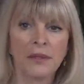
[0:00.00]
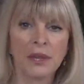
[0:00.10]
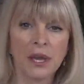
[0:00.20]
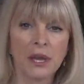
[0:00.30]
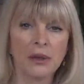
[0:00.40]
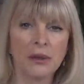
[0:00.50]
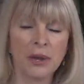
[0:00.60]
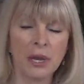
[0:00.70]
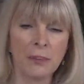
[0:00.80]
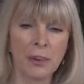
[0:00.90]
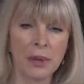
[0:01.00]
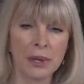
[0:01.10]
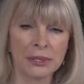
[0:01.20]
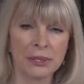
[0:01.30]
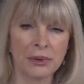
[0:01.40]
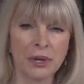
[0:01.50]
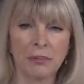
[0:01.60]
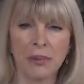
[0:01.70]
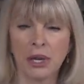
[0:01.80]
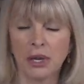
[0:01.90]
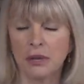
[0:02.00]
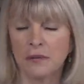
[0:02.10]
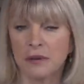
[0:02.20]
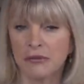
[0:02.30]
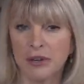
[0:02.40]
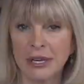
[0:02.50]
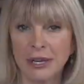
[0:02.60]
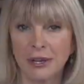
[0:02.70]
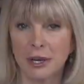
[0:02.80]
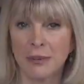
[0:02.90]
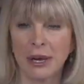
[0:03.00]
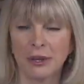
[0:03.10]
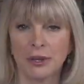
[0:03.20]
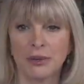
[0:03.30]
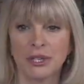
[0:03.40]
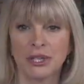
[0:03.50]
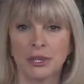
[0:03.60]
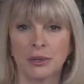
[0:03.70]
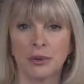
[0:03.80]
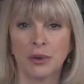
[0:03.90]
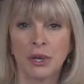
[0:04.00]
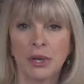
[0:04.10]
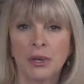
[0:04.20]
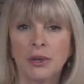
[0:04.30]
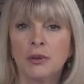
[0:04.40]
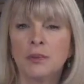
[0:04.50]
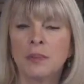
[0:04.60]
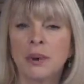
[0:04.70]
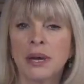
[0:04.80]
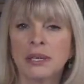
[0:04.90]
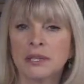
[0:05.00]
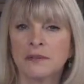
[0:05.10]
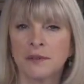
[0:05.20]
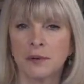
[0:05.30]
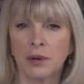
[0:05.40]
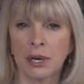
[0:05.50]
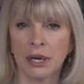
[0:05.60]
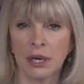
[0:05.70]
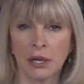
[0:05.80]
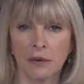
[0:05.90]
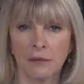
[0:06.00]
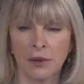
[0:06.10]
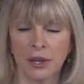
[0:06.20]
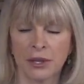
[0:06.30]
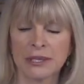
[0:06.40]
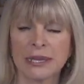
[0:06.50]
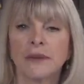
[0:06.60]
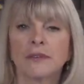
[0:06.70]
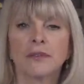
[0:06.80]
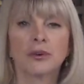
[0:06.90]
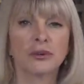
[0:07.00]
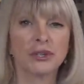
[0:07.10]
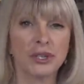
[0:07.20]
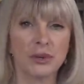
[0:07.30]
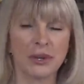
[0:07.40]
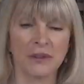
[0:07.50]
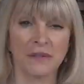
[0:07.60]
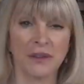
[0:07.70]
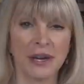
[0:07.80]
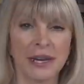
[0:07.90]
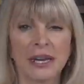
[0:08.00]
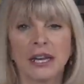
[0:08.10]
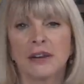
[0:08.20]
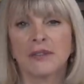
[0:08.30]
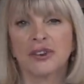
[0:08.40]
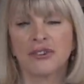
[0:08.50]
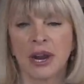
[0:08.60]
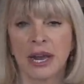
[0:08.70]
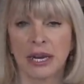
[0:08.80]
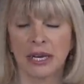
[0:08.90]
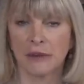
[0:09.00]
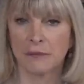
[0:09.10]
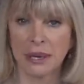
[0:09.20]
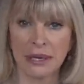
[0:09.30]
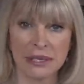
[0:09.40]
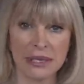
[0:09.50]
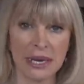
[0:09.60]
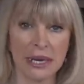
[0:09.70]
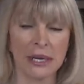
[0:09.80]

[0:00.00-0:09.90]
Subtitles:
The only person who can make you feel really good about you is you. You must fall in love with yourself. Of course, you can find love, attract love, maintain